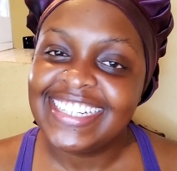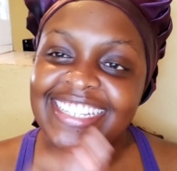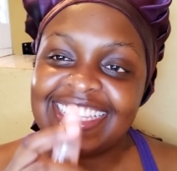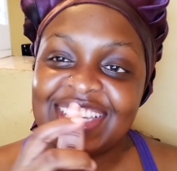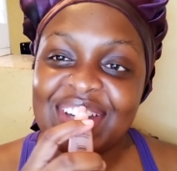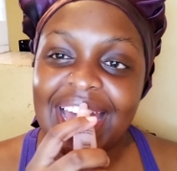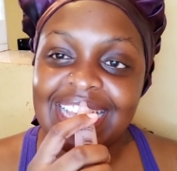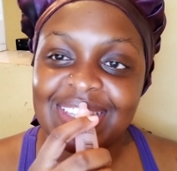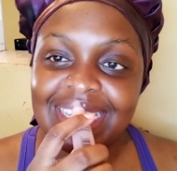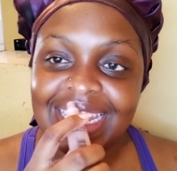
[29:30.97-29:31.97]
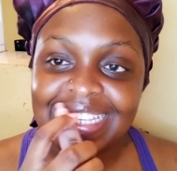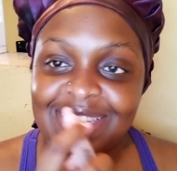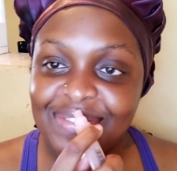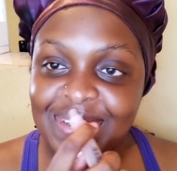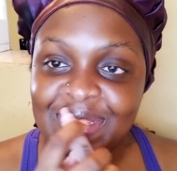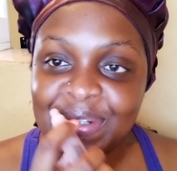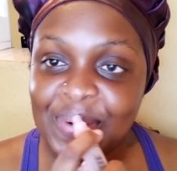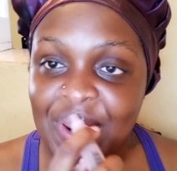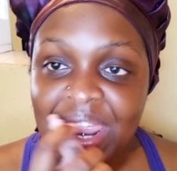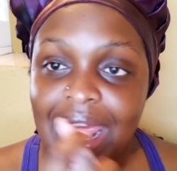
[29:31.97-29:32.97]
See you guys in the next
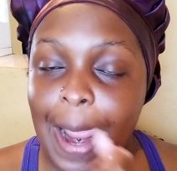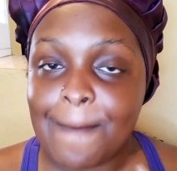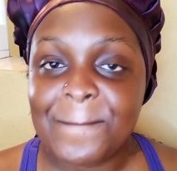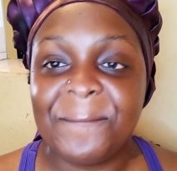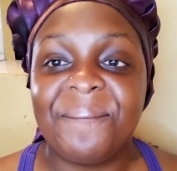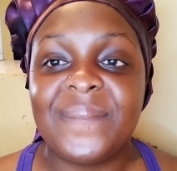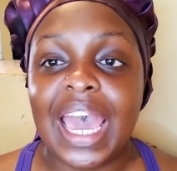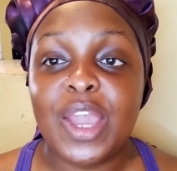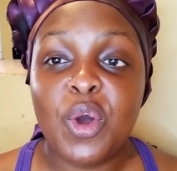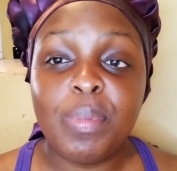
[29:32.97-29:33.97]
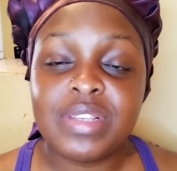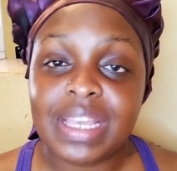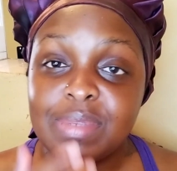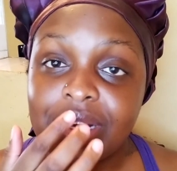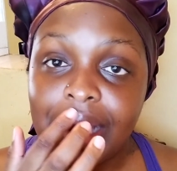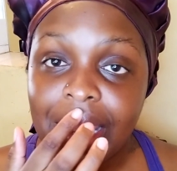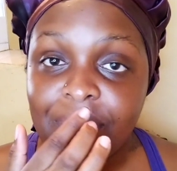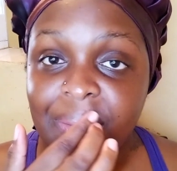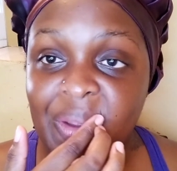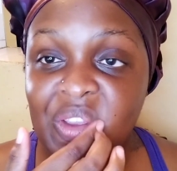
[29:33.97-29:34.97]
video. I hope you
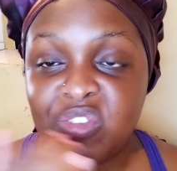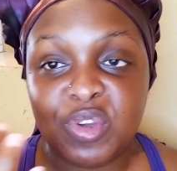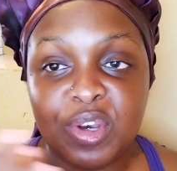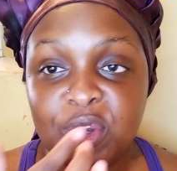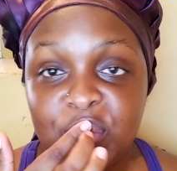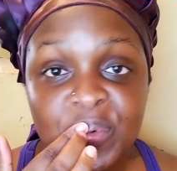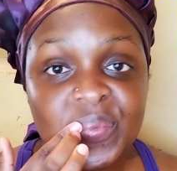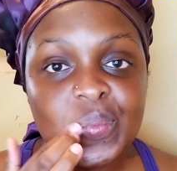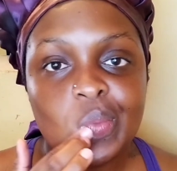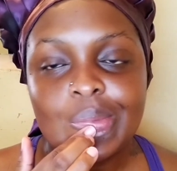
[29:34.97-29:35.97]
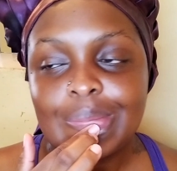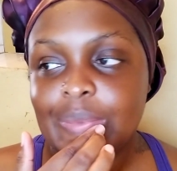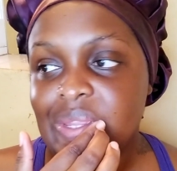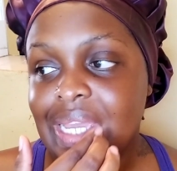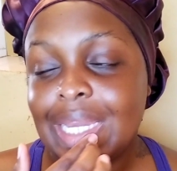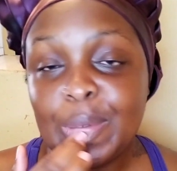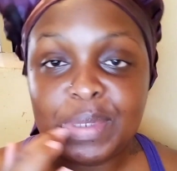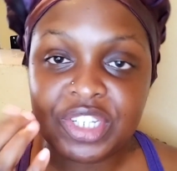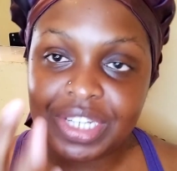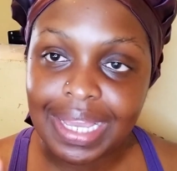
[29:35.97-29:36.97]
subscribe if you're new. I hope
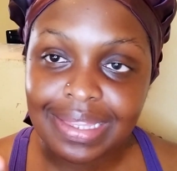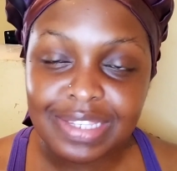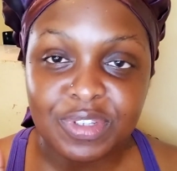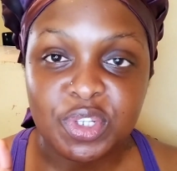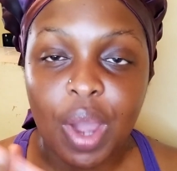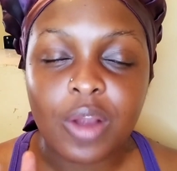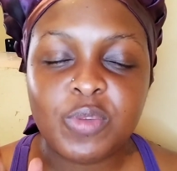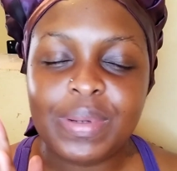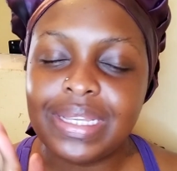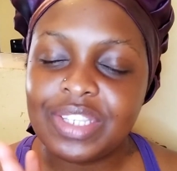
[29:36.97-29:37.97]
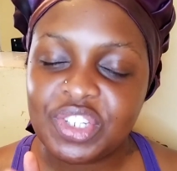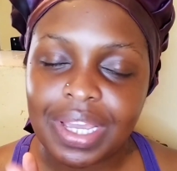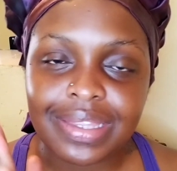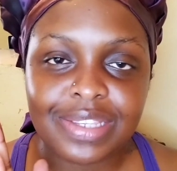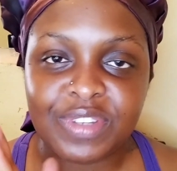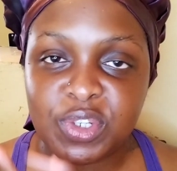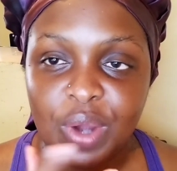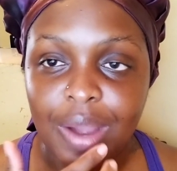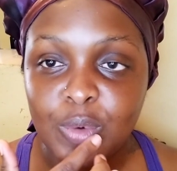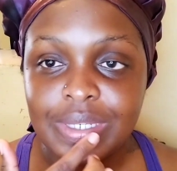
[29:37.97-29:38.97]
you share this video out. Please share this
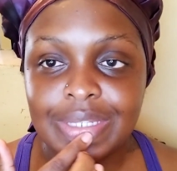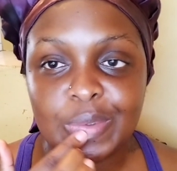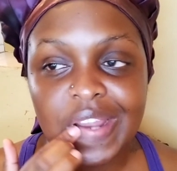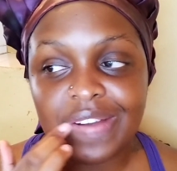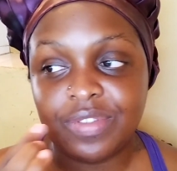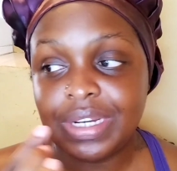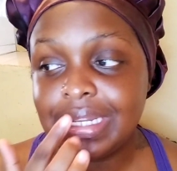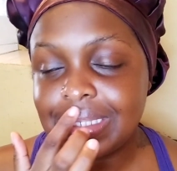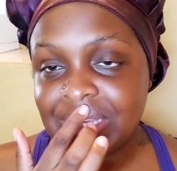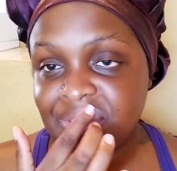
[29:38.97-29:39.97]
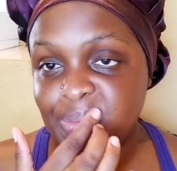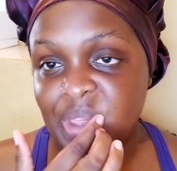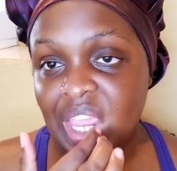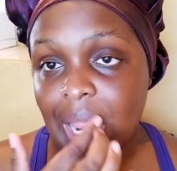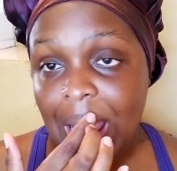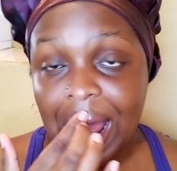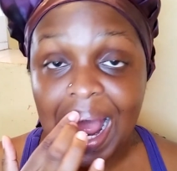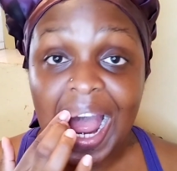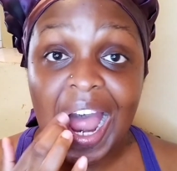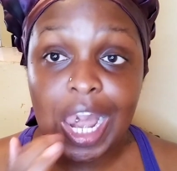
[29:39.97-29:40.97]
video out. You will have really saved me
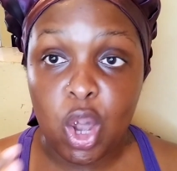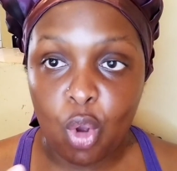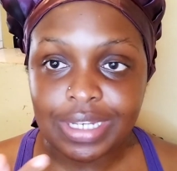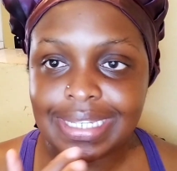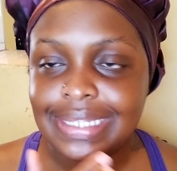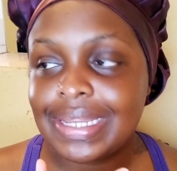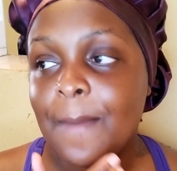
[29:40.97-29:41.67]
a lot.